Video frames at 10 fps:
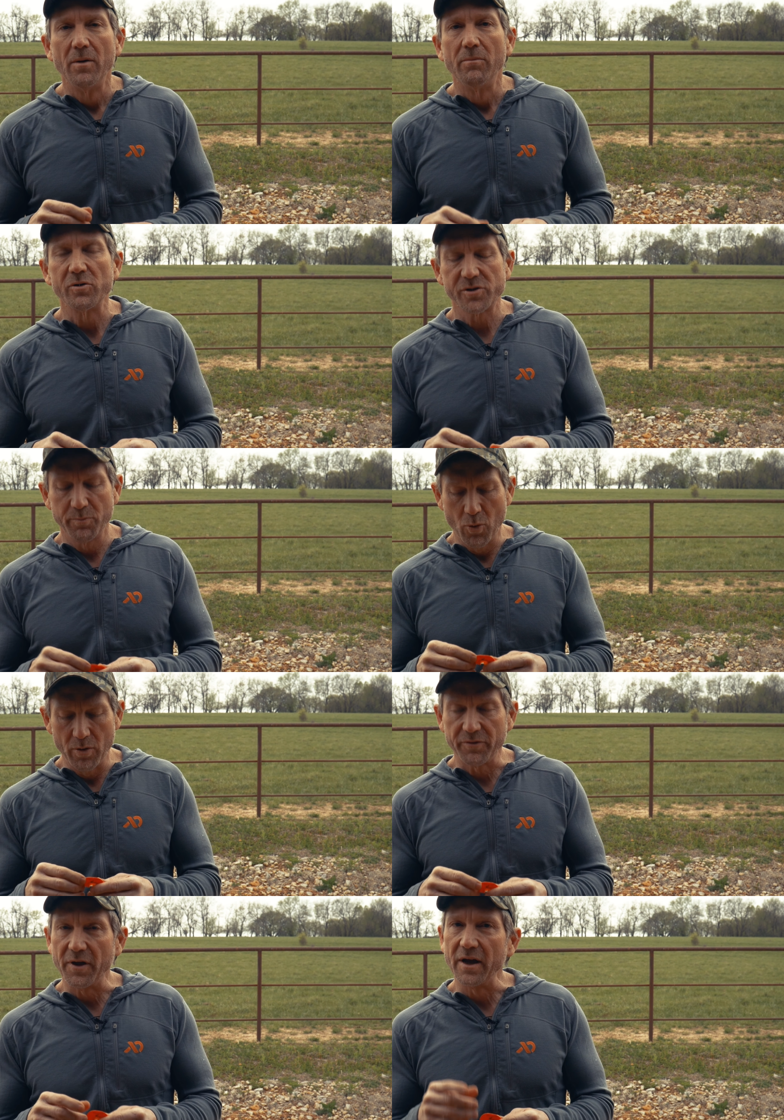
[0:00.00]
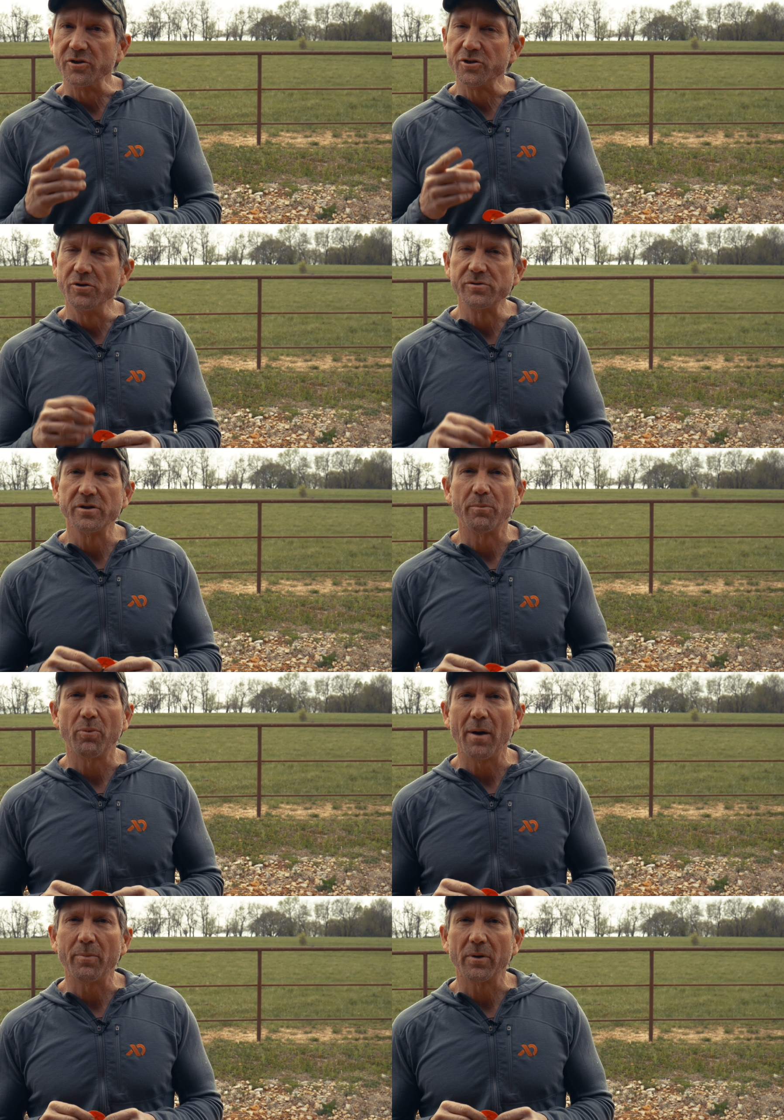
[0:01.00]
Most important thing is choosing the
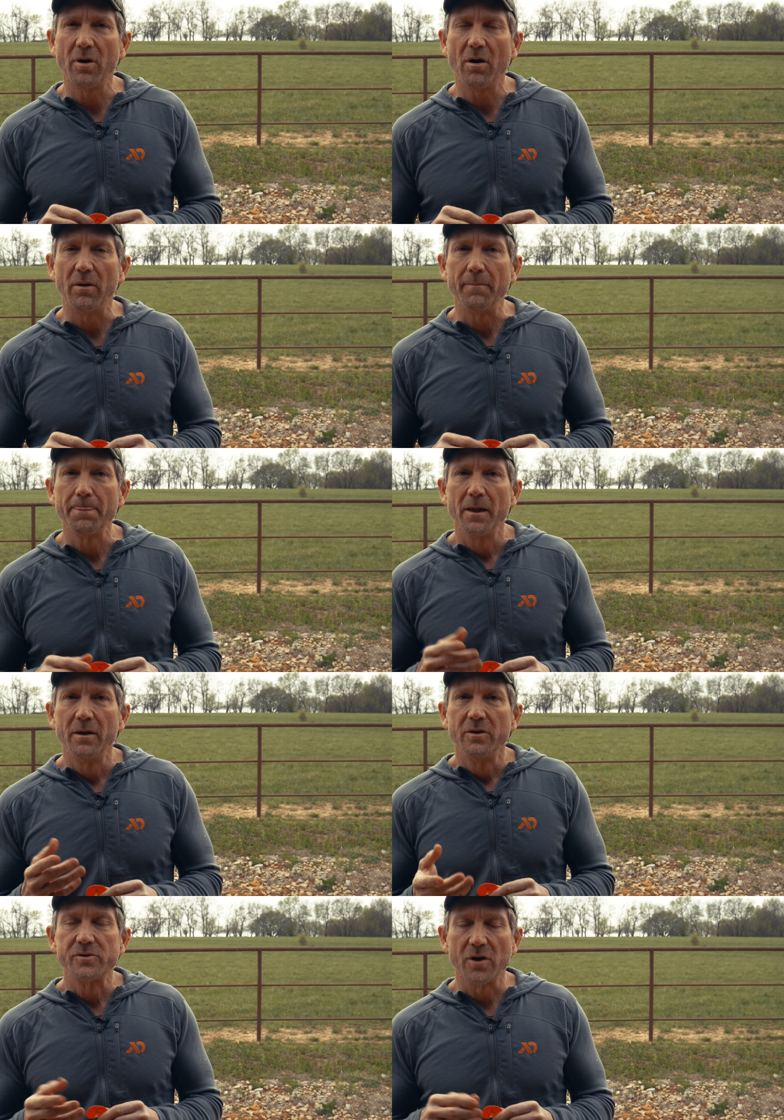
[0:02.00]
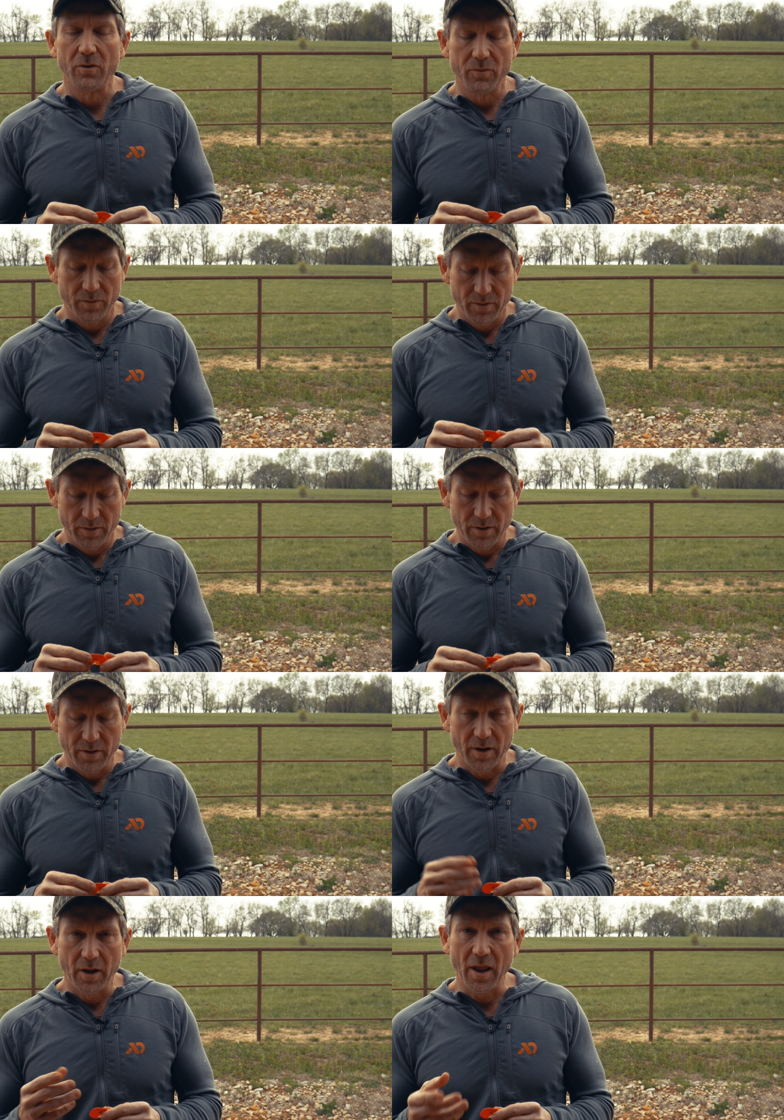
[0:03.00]
proper call. So
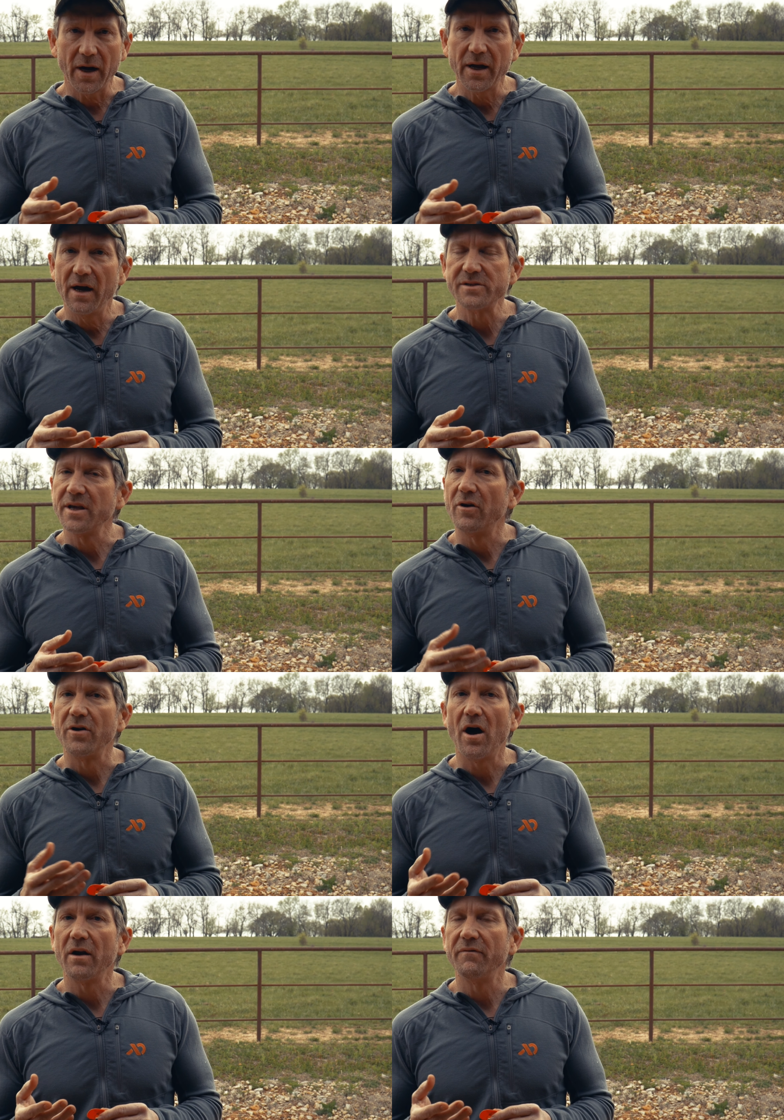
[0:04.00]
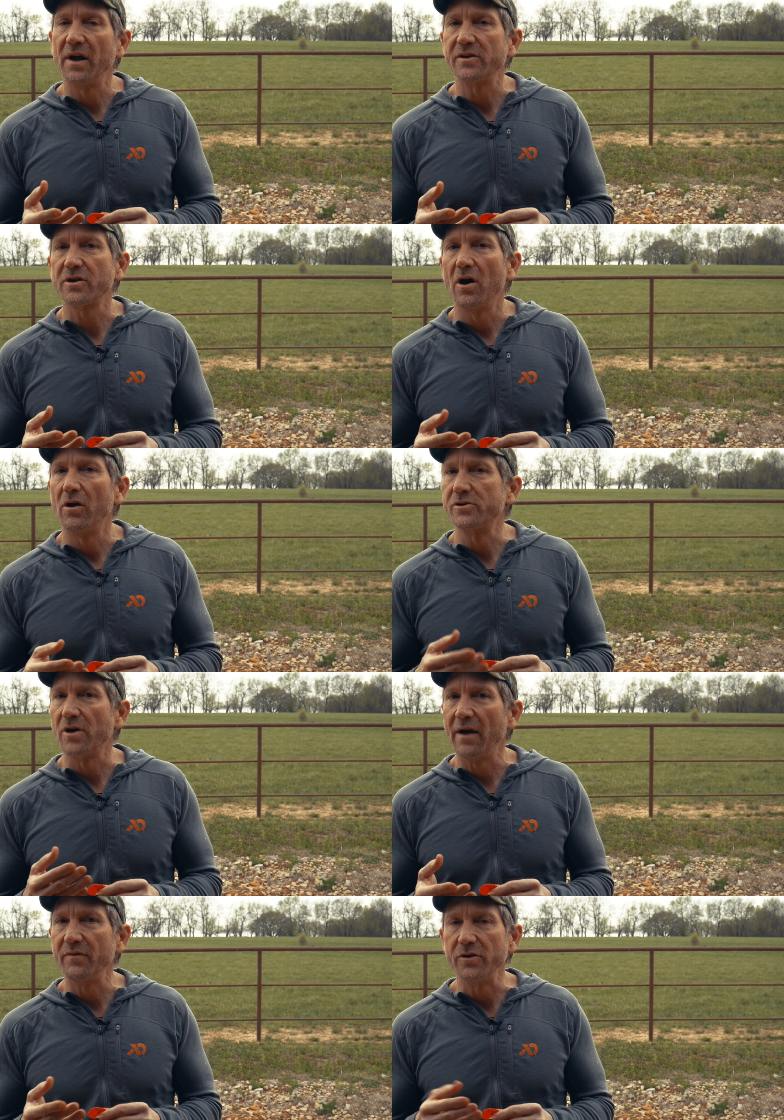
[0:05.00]
a lot of guys that are not advanced callers or
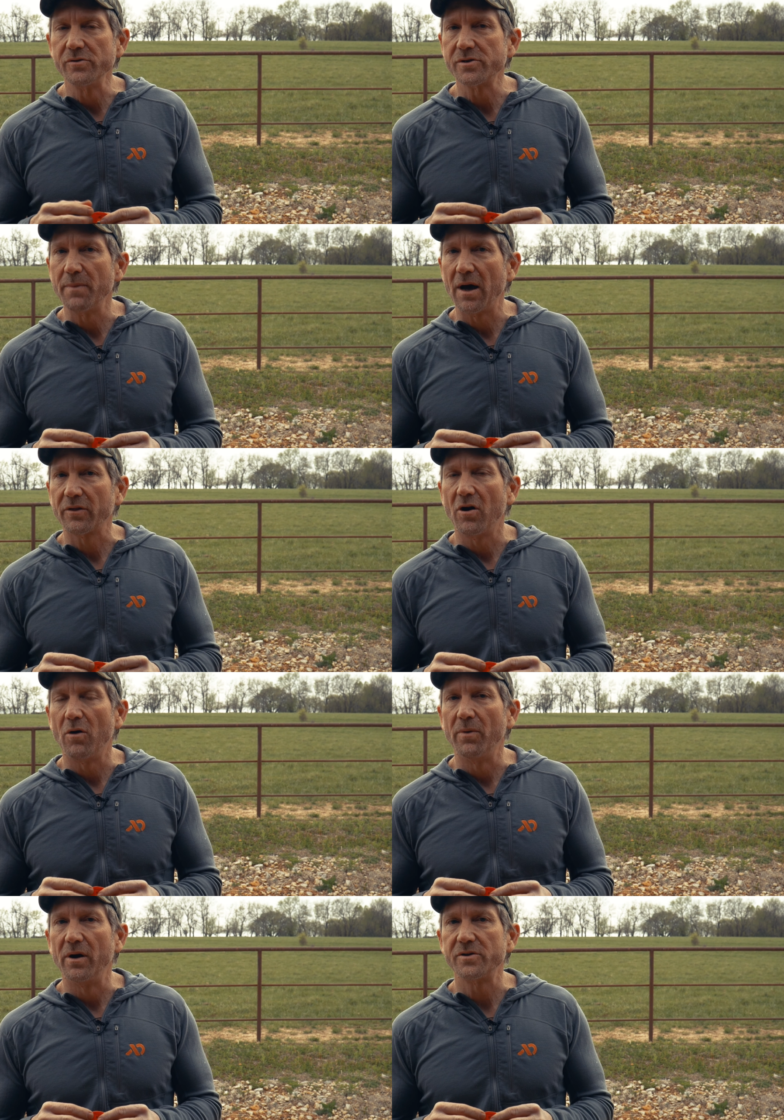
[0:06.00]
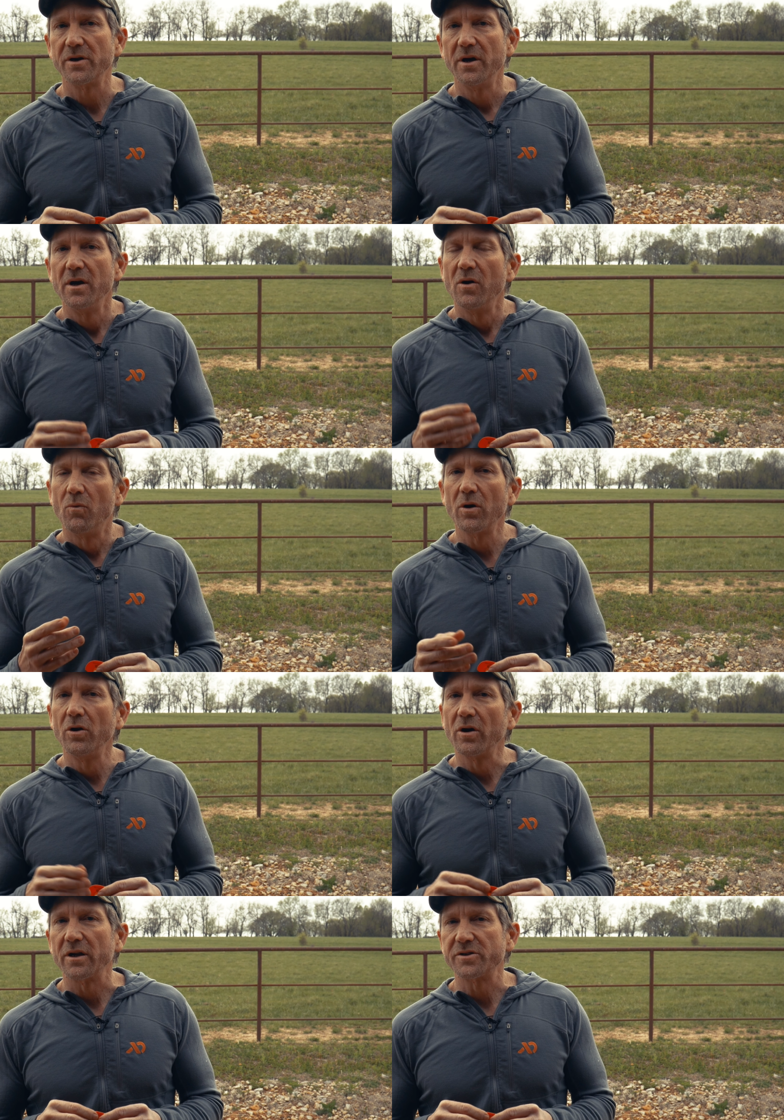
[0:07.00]
haven't used a mouth call much want to
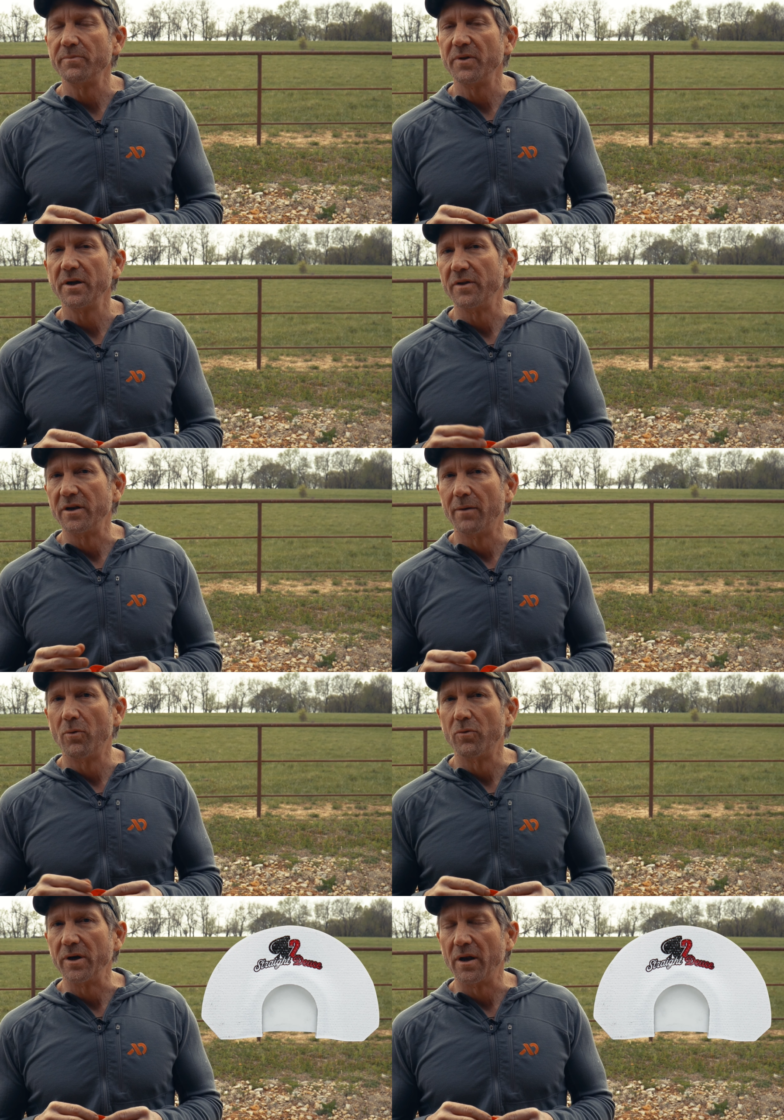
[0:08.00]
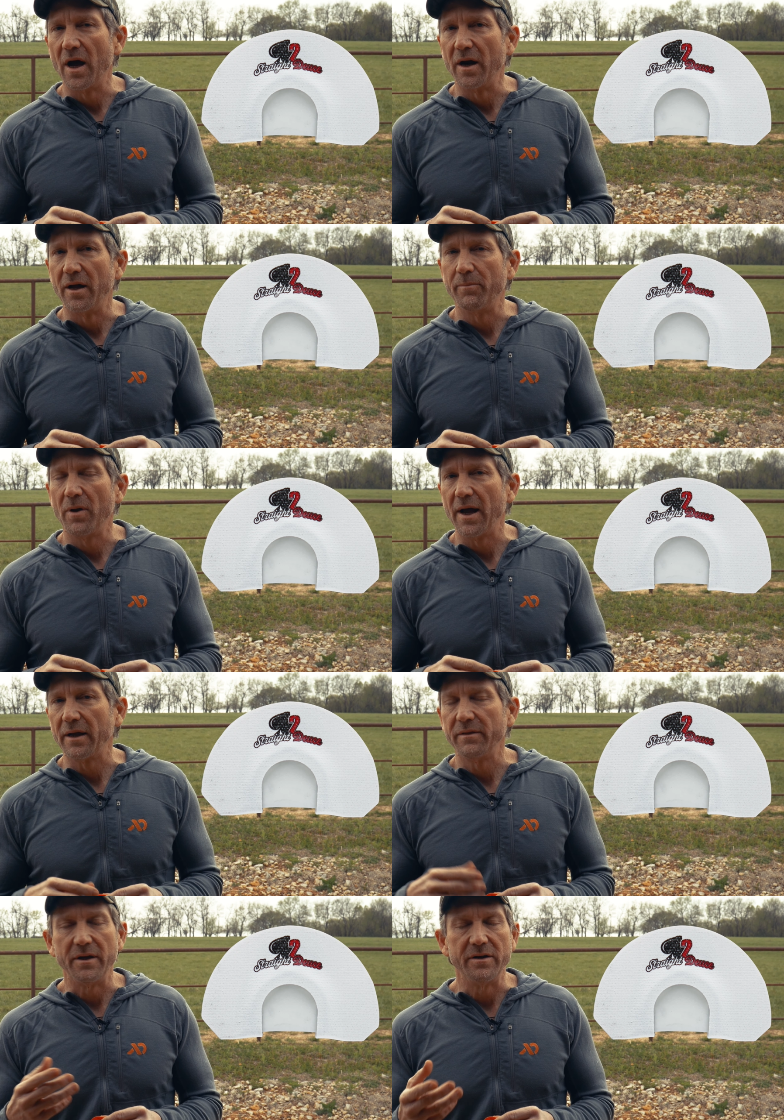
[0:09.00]
look at something in the double reed lineup,
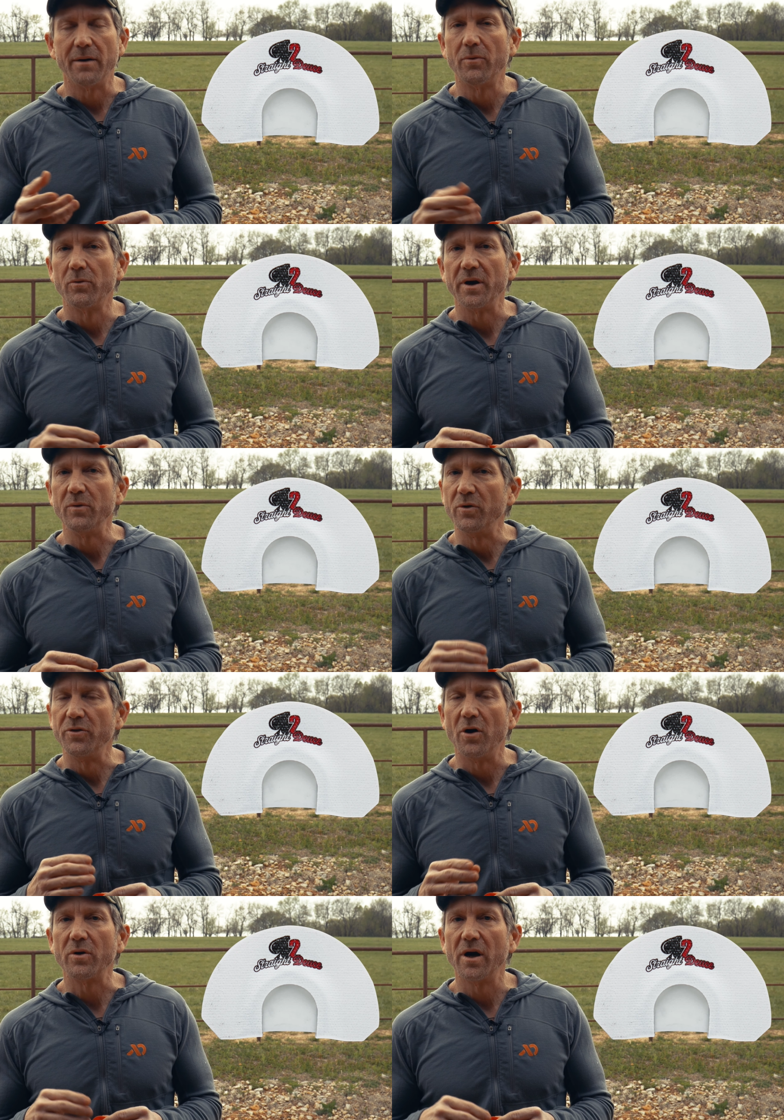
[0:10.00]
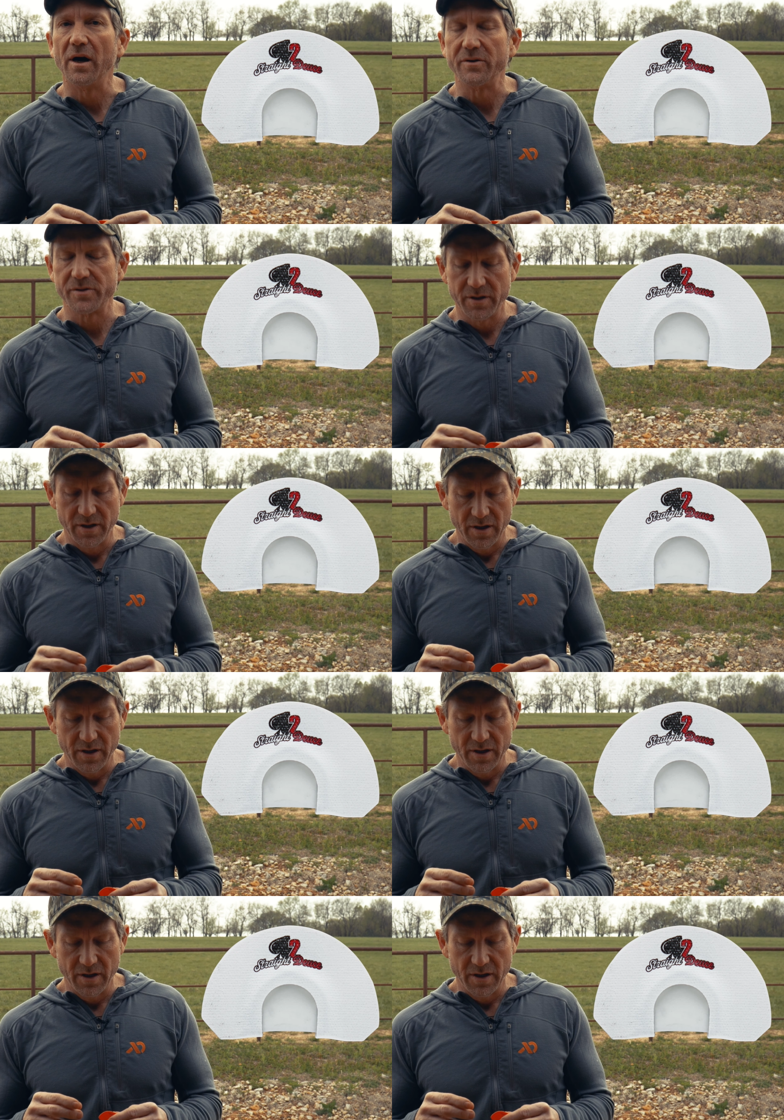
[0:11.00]
like the double reed with no cuts.